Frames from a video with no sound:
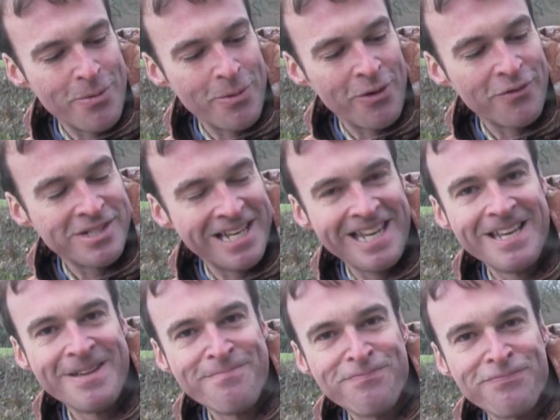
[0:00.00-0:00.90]
but would
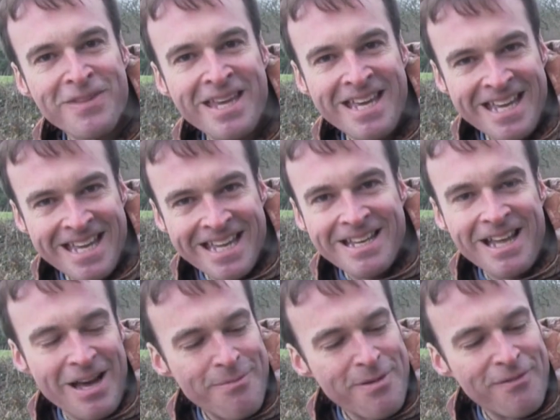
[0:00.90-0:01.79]
obviously
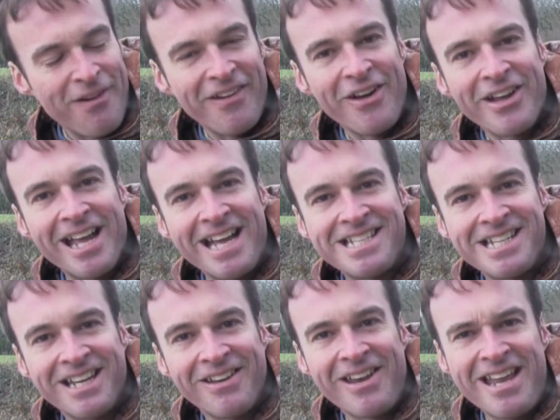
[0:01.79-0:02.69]
be very
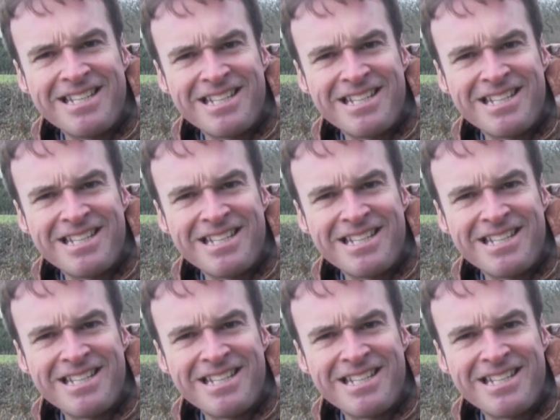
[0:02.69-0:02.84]
eye-catching on an